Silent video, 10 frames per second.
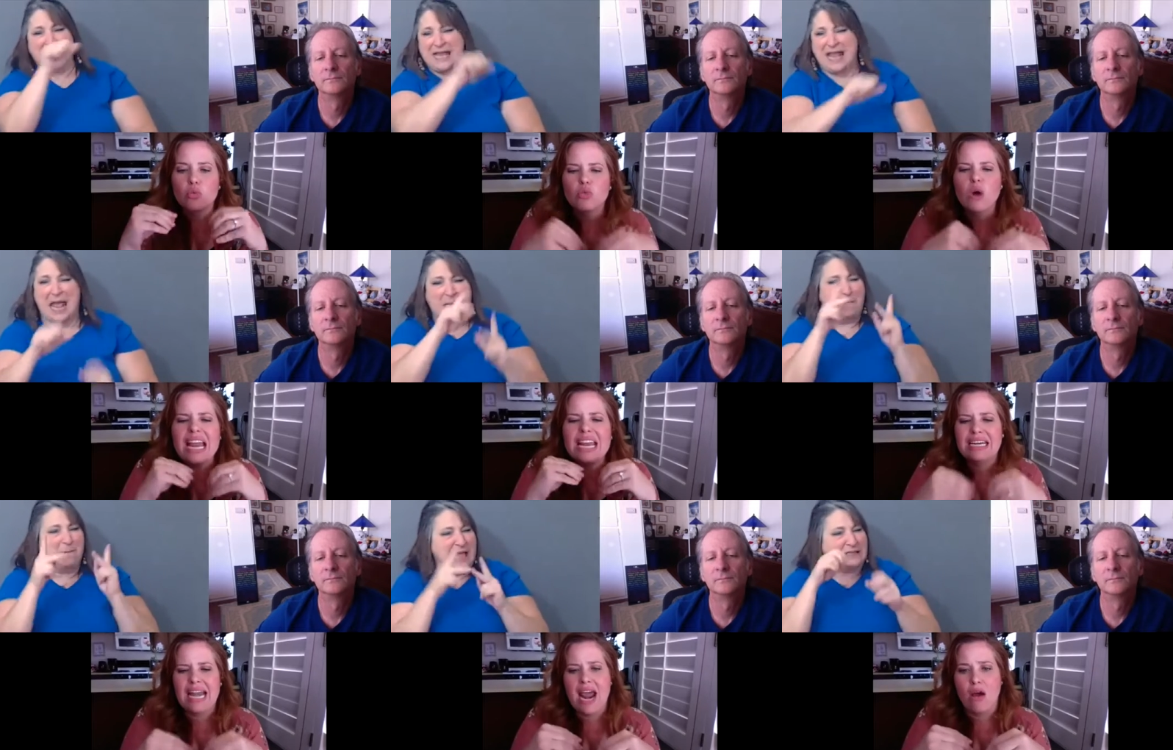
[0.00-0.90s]
Speaker 1: right
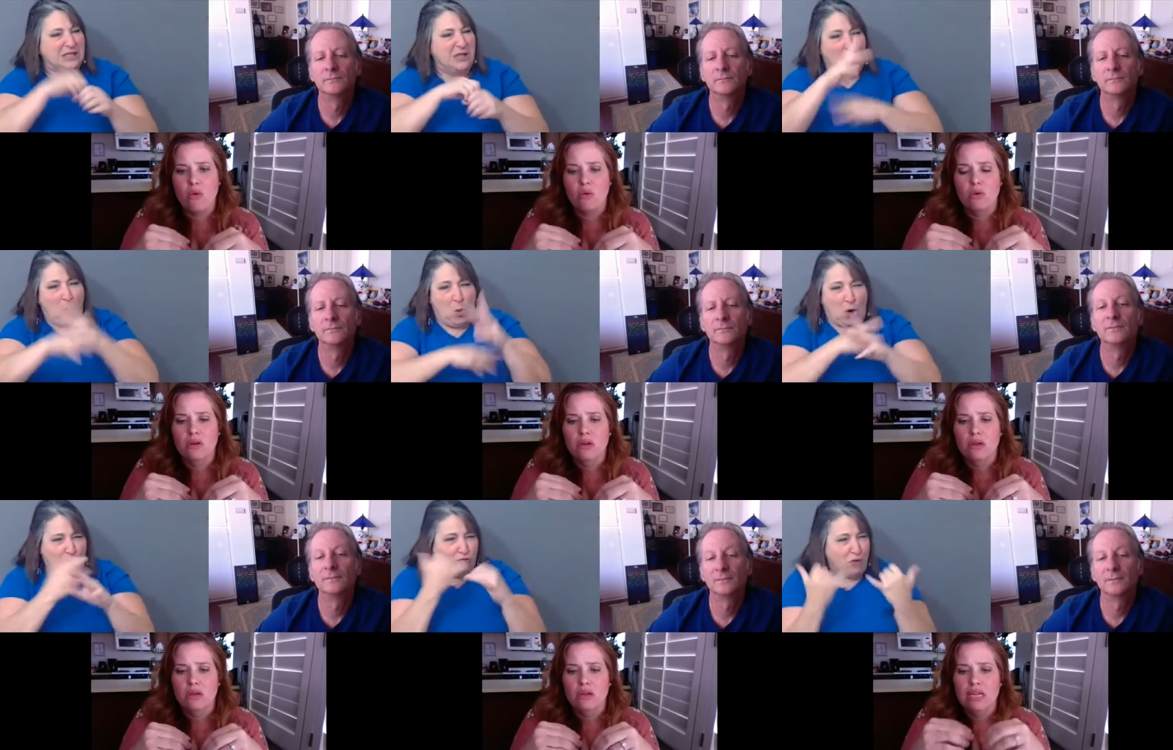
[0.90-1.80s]
now,
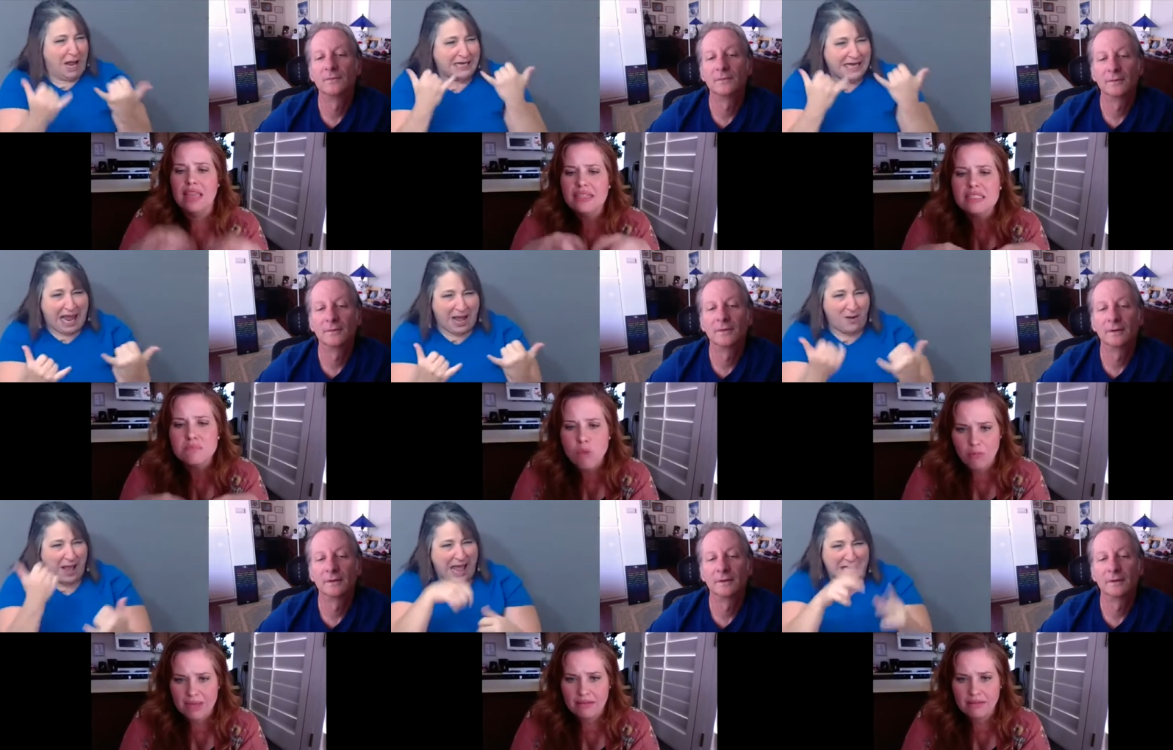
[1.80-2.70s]
in this
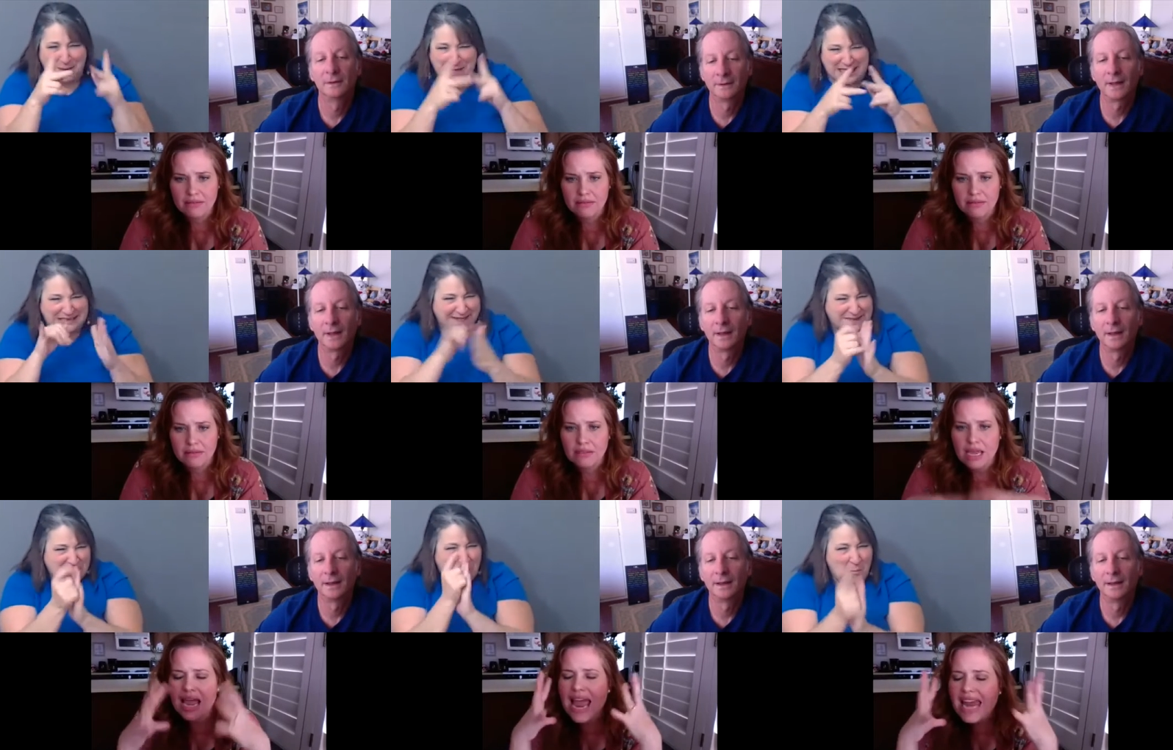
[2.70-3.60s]
moment,
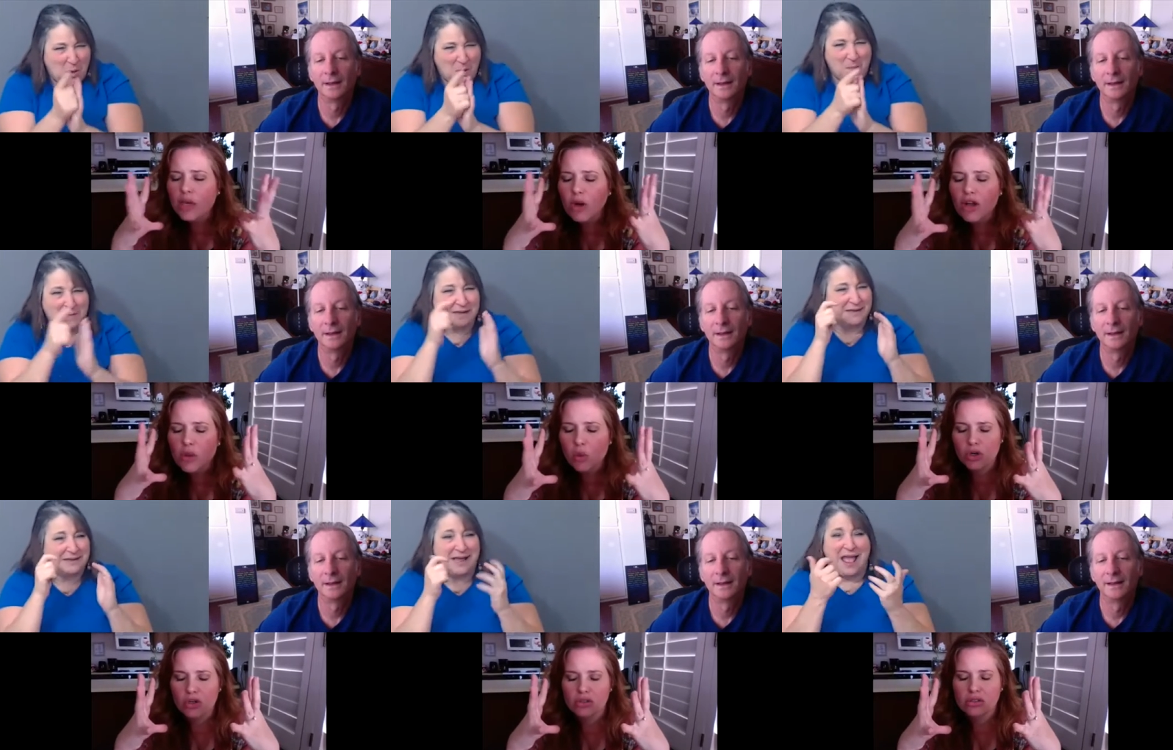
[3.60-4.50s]
anywhere in the
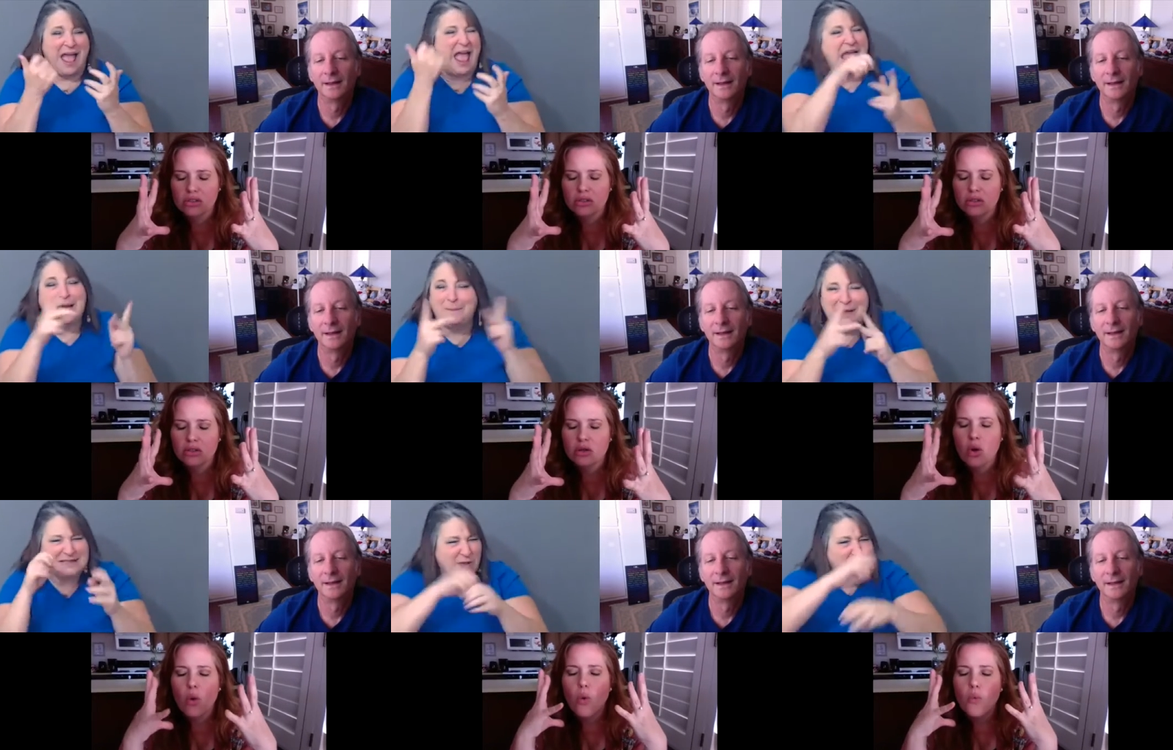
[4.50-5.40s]
world
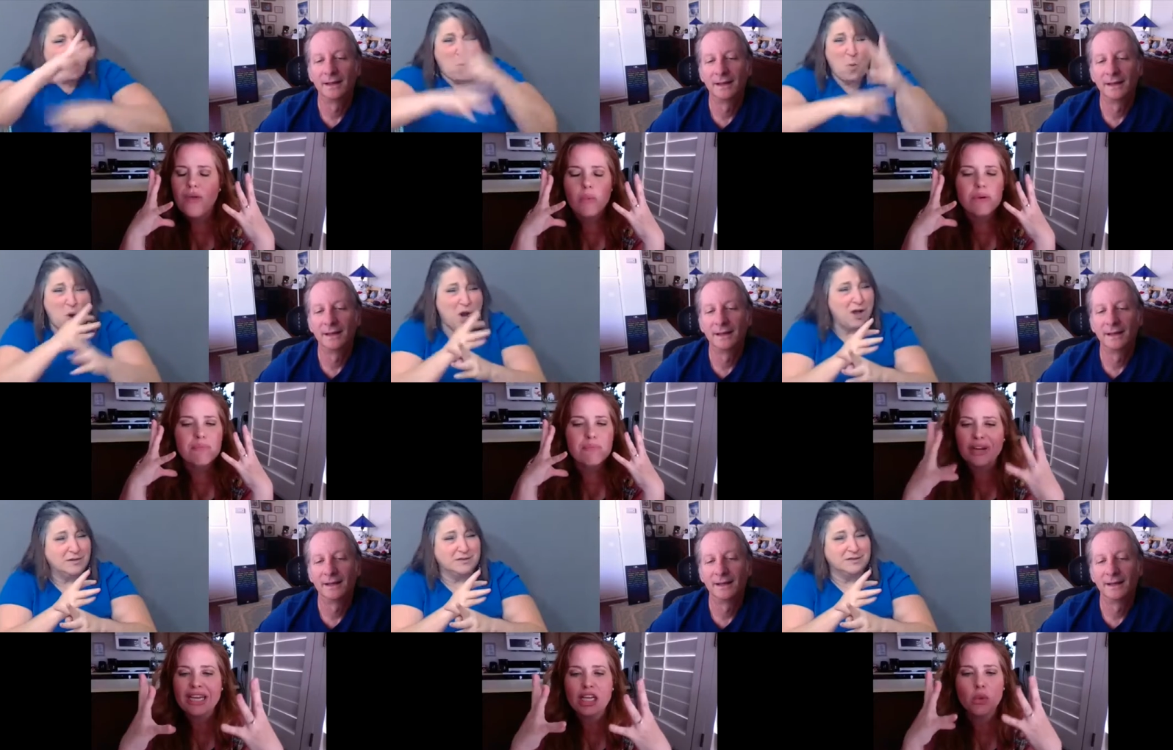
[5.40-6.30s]
that would
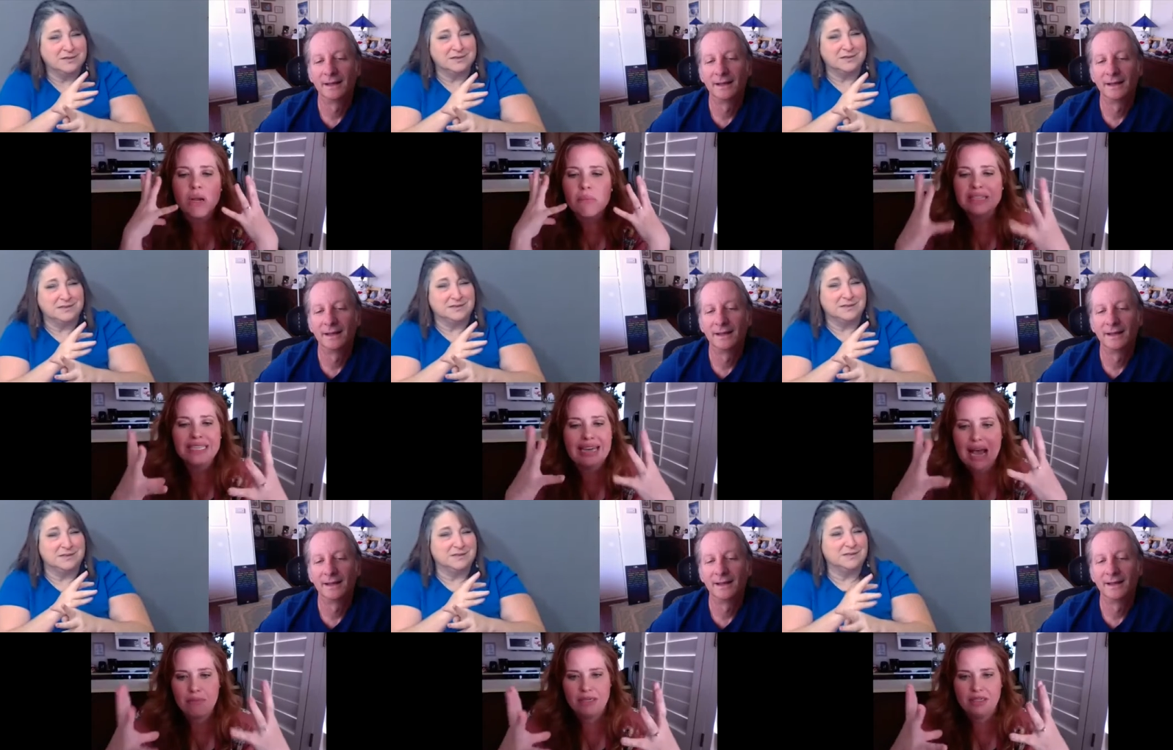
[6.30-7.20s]
bring you complete
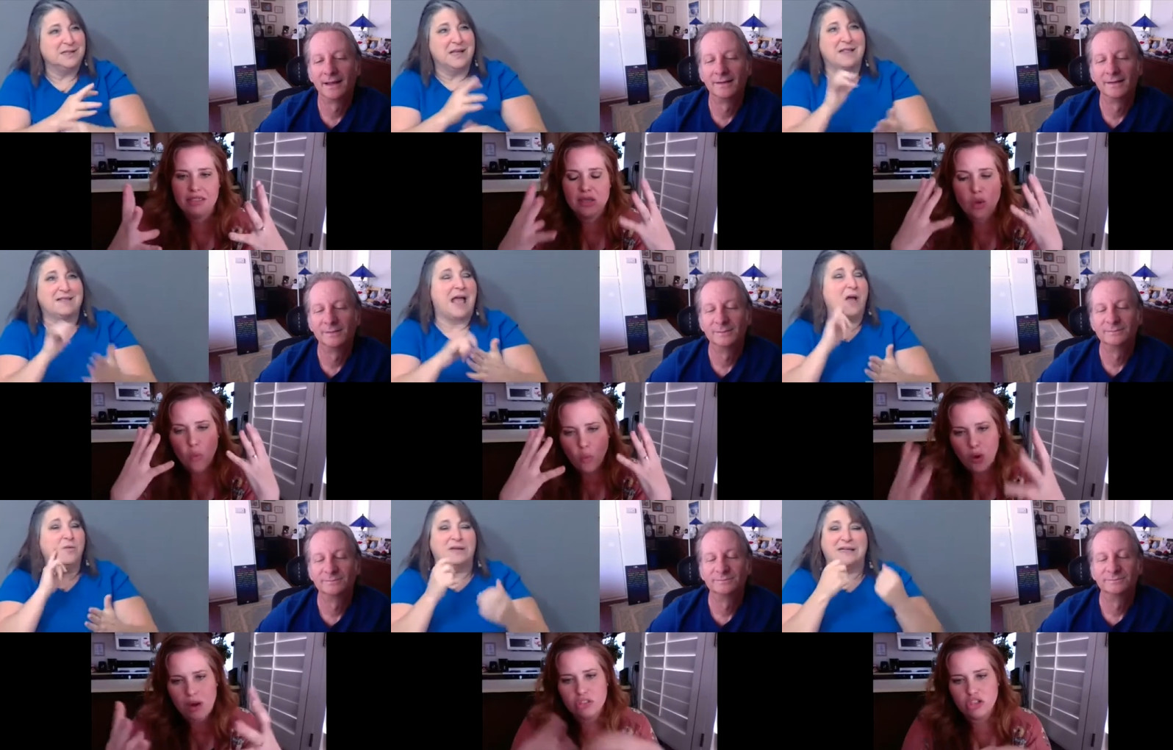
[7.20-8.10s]
happiness,
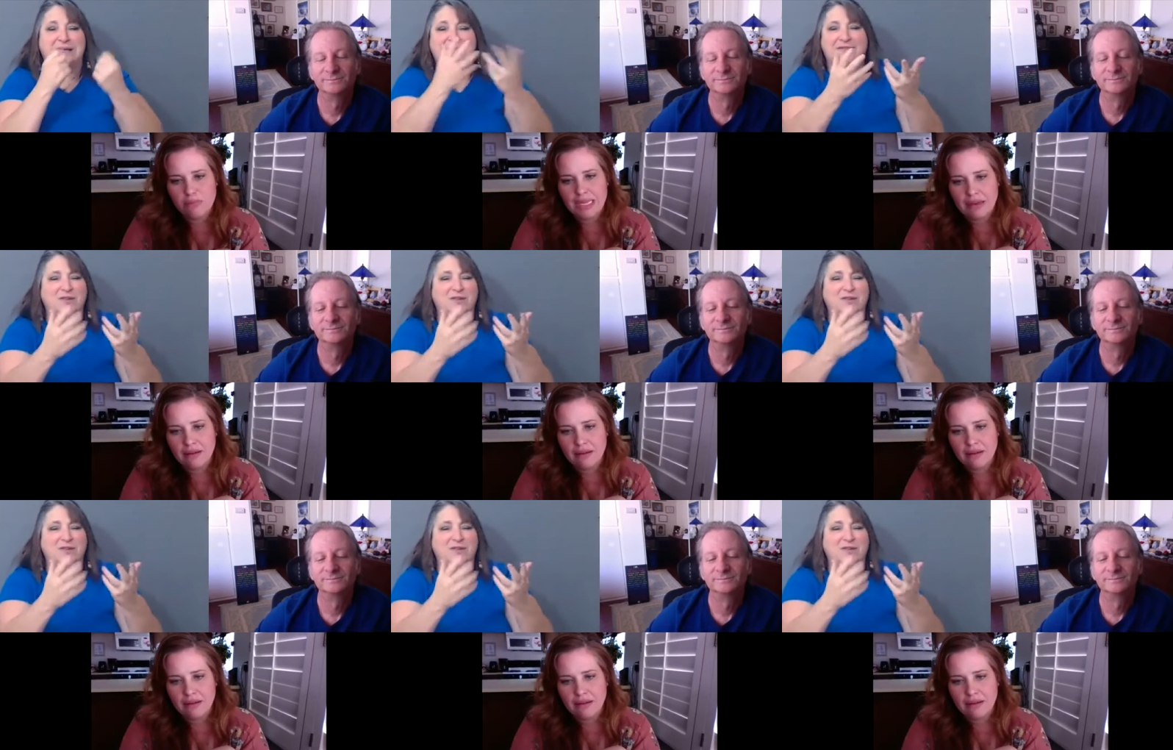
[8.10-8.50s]
where would you be?